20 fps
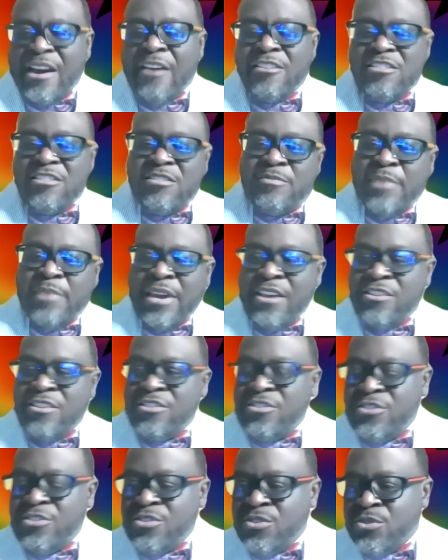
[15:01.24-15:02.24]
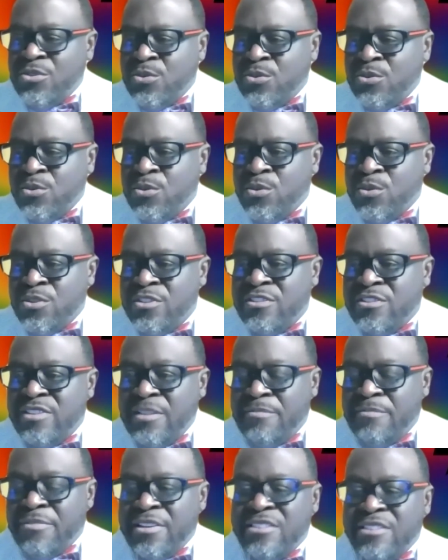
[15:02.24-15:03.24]
space to
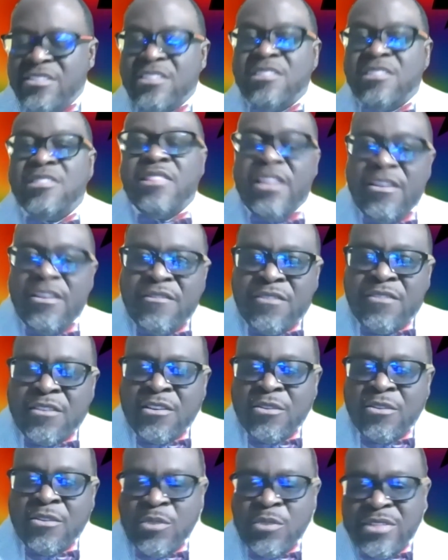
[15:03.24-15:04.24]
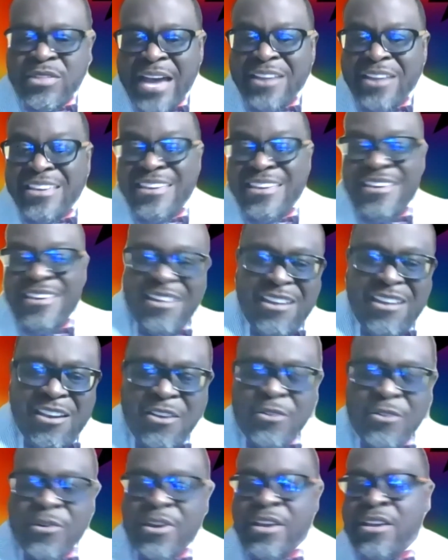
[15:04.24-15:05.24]
simply deliver without
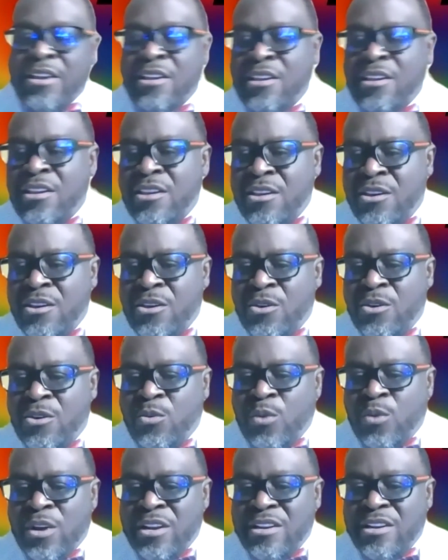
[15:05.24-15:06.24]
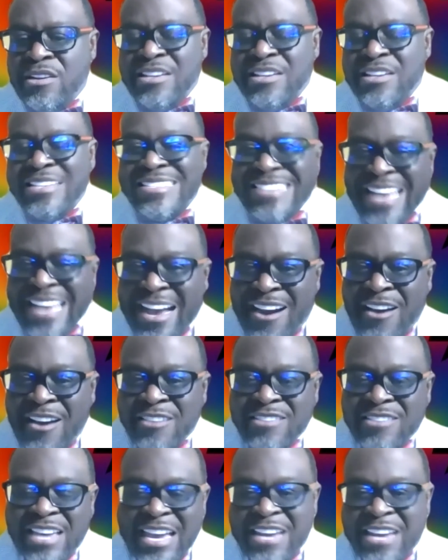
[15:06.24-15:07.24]
hearing what
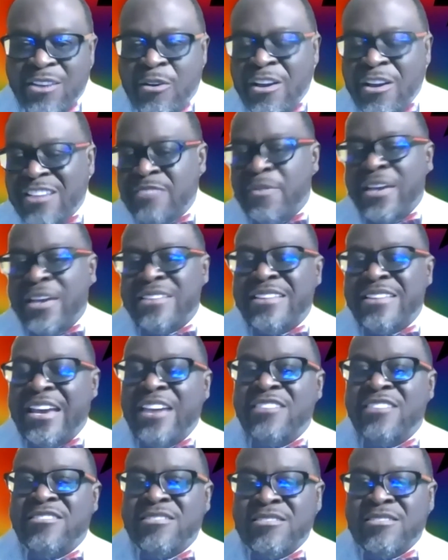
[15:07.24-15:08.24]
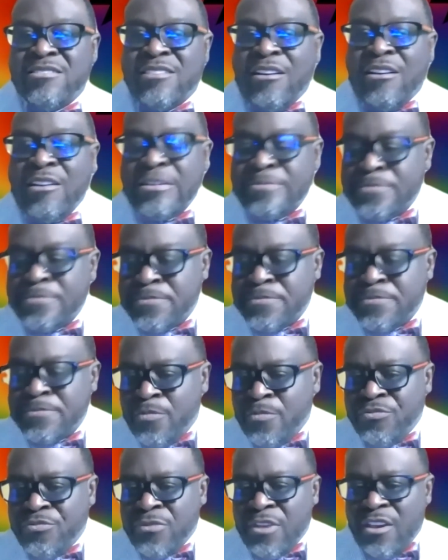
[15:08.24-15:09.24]
desires and our expectations are.
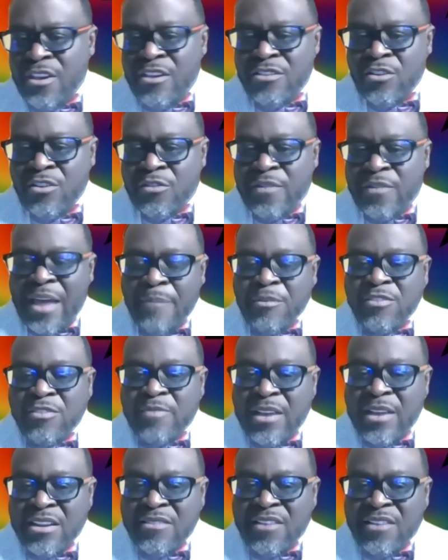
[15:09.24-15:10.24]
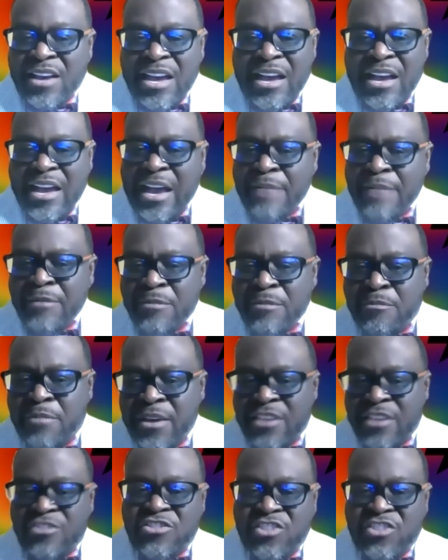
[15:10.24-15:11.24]
So from that perspective, I'm a
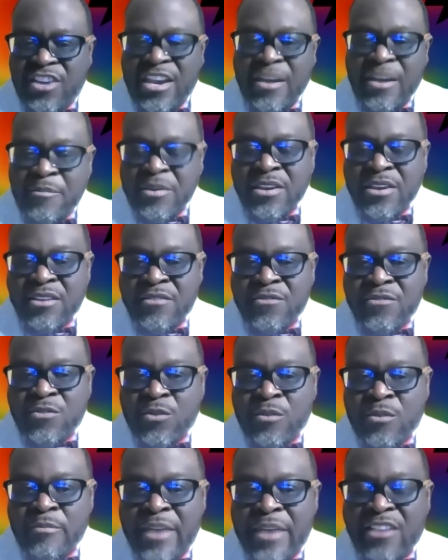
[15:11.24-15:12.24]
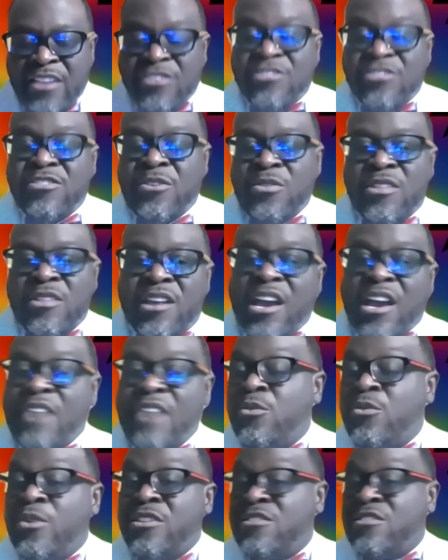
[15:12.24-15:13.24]
big champion for making certain that
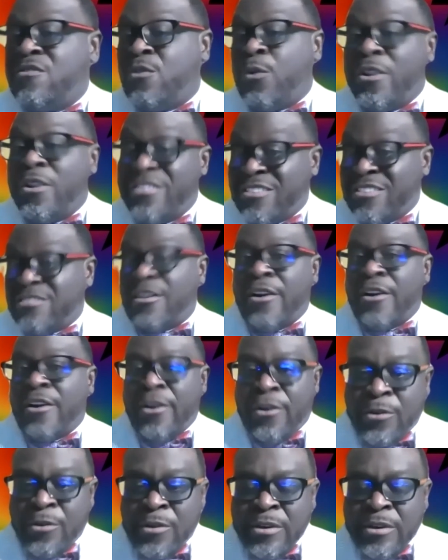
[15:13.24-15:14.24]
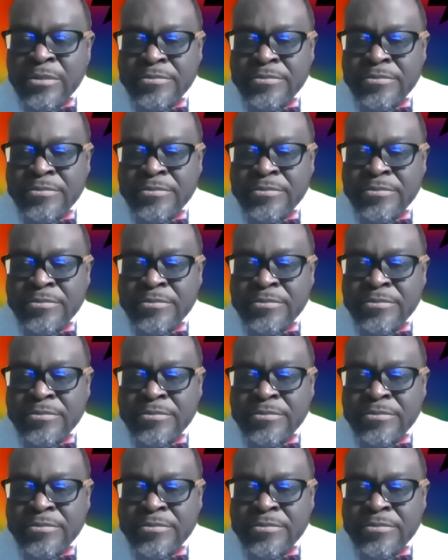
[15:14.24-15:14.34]
everyone's voice is heard.